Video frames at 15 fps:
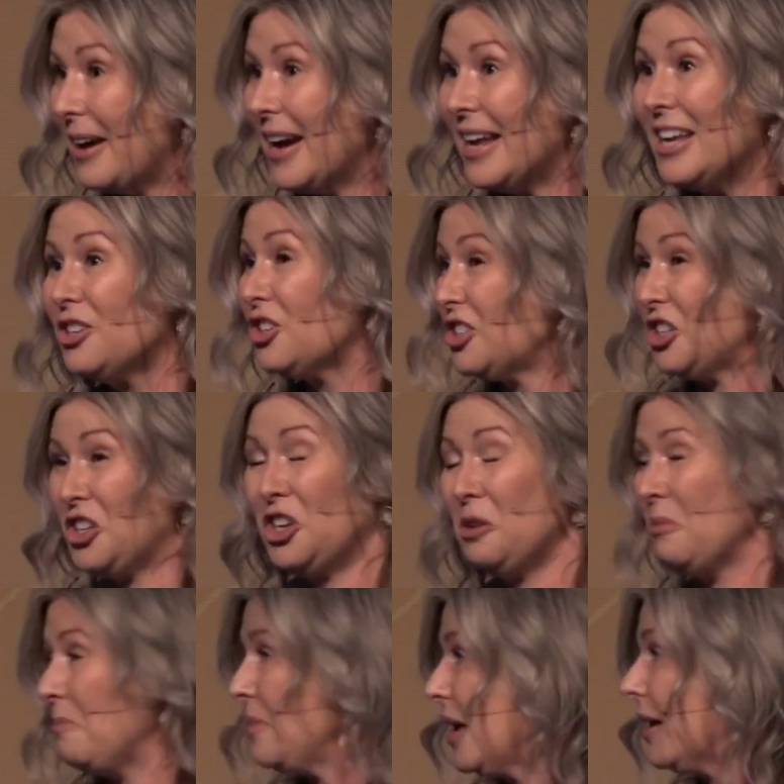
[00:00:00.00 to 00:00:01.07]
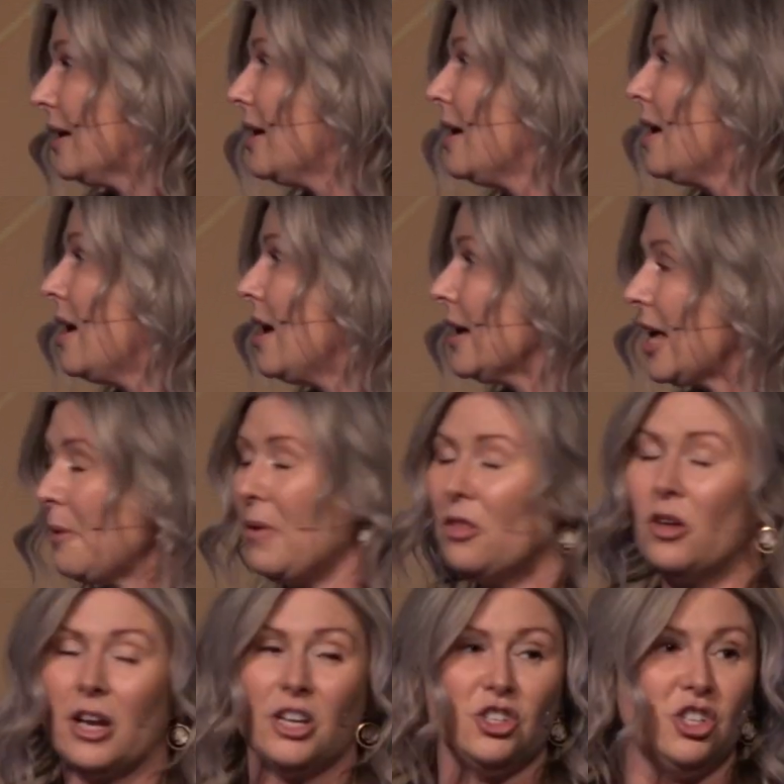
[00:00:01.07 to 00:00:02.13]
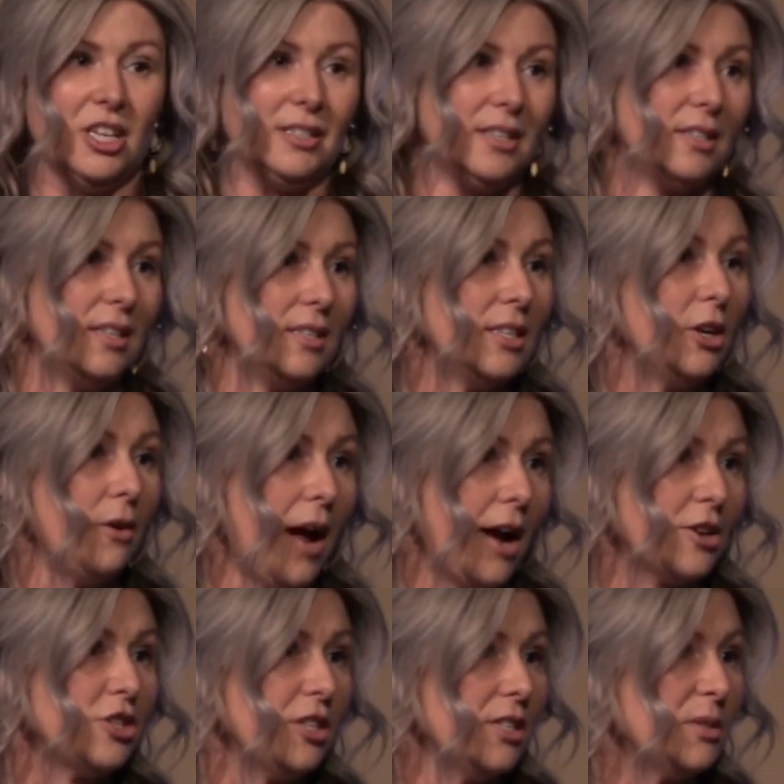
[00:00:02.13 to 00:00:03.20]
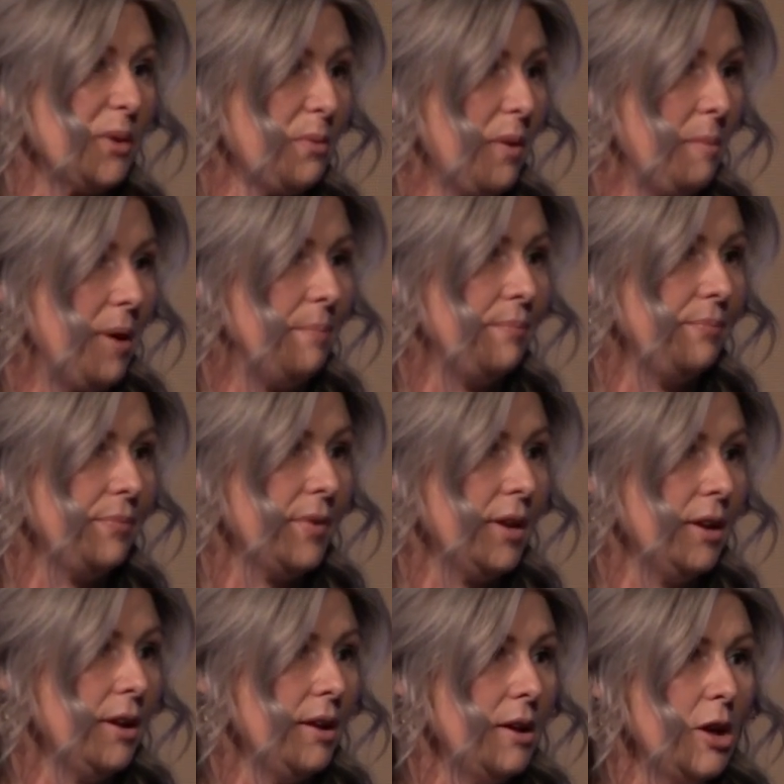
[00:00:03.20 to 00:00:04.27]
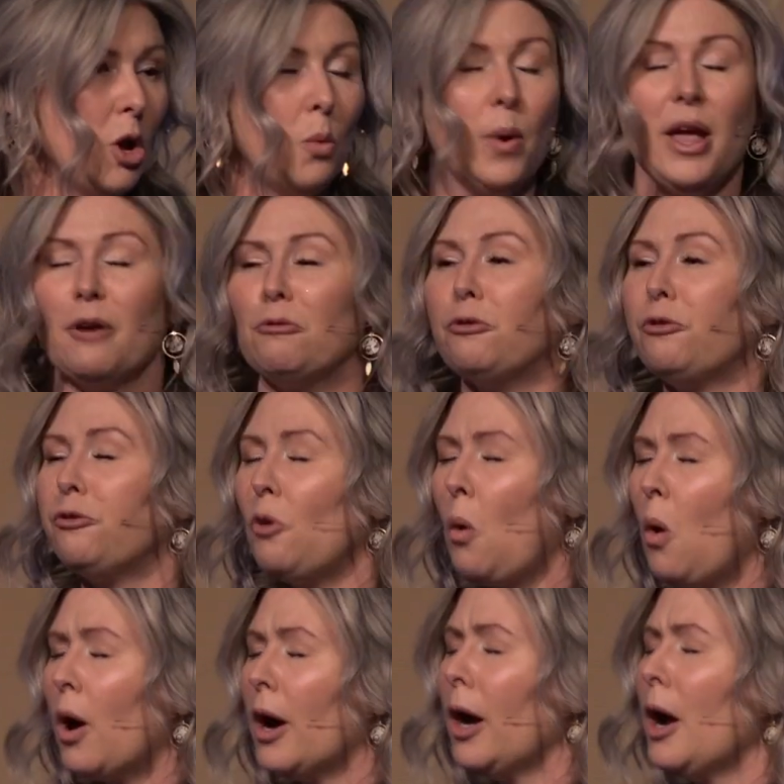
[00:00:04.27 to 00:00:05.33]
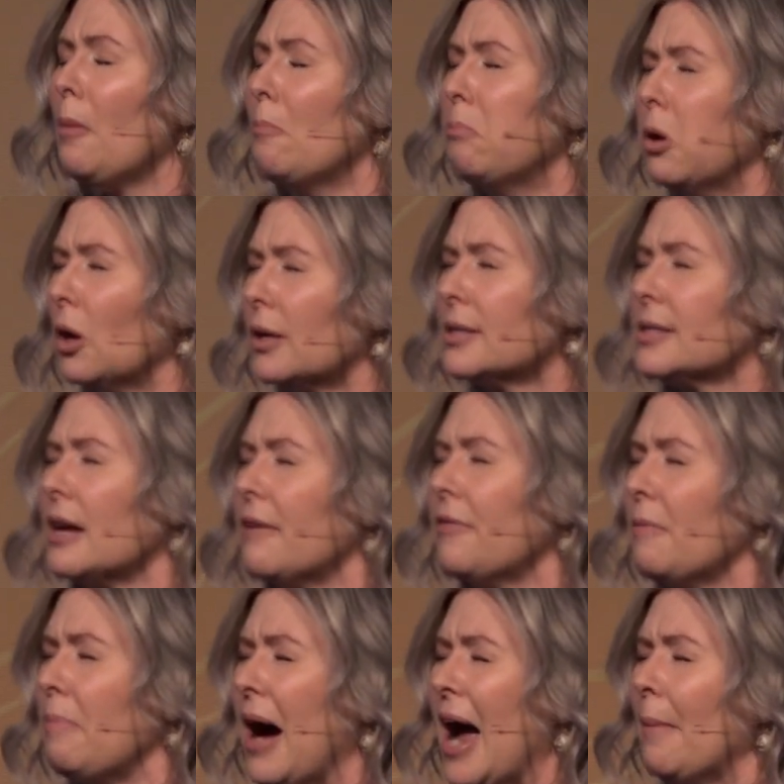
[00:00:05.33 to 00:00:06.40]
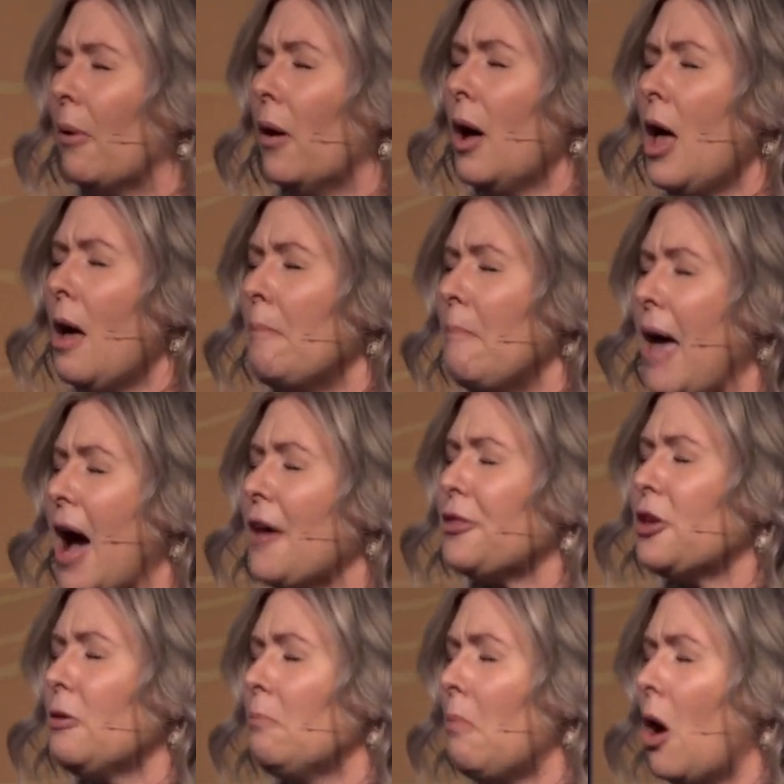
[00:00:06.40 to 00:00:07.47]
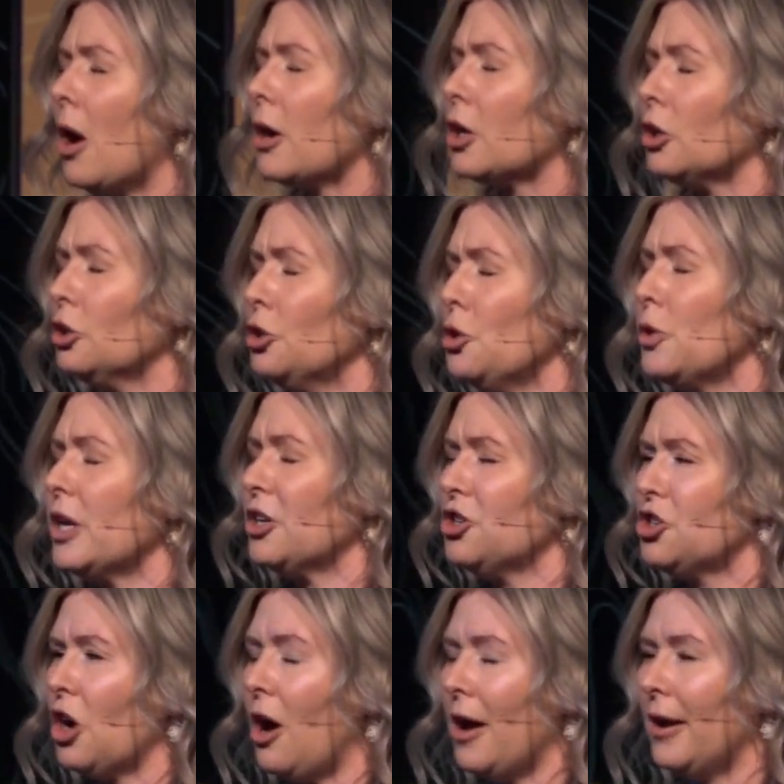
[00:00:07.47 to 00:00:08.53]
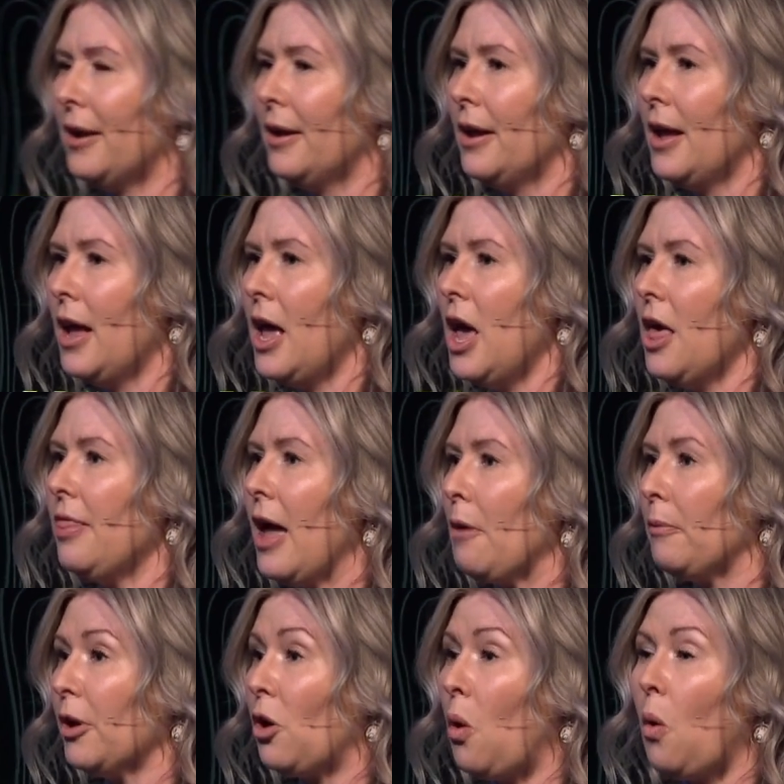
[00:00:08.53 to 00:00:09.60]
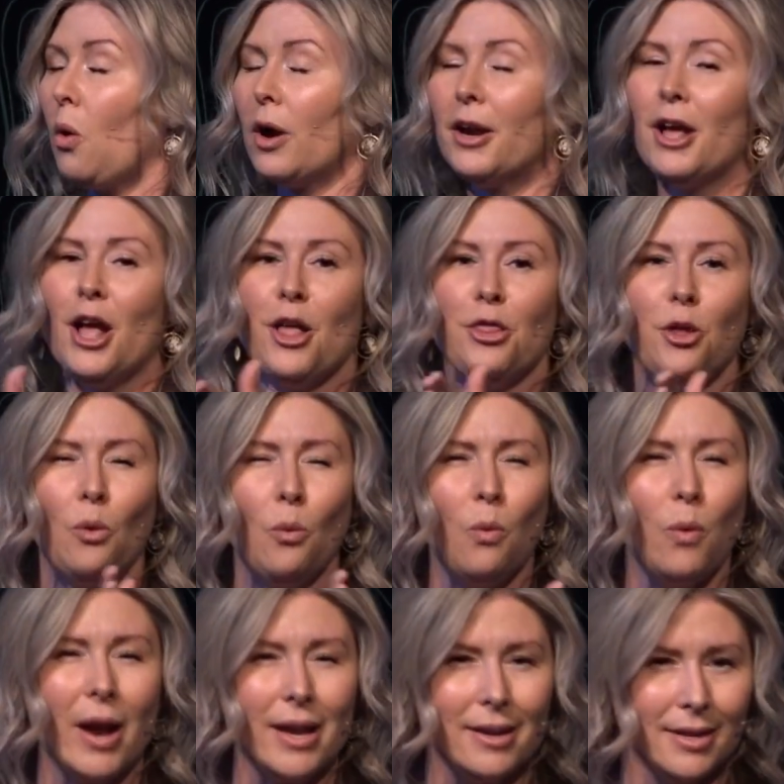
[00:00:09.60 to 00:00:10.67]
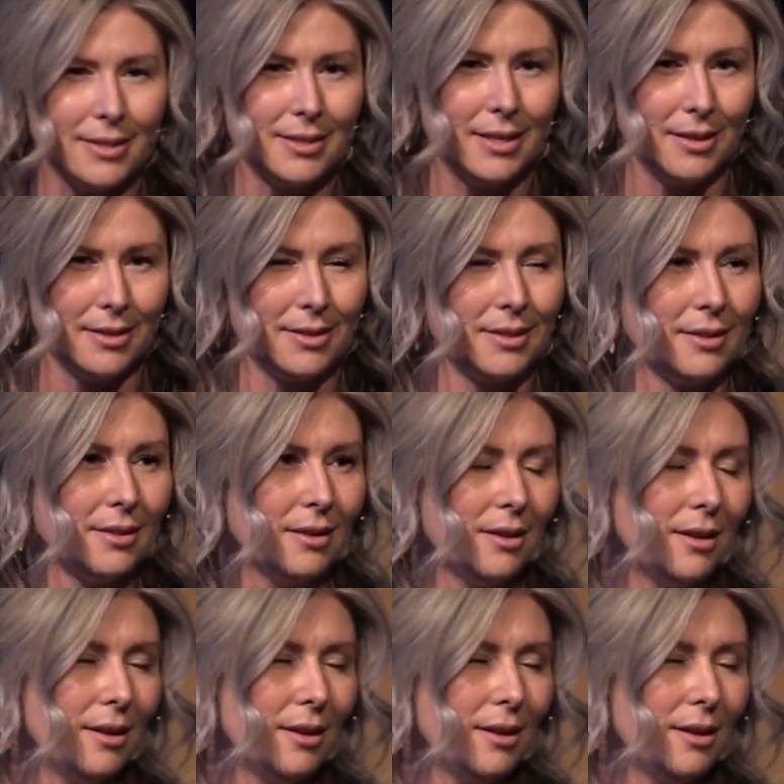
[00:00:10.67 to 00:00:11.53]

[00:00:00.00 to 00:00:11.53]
right? He's just a human being. Can we look at Jesus's interactions with women? We have 4 books of the Bible, Matthew, Mark, Luke, and John, that record the witnesses,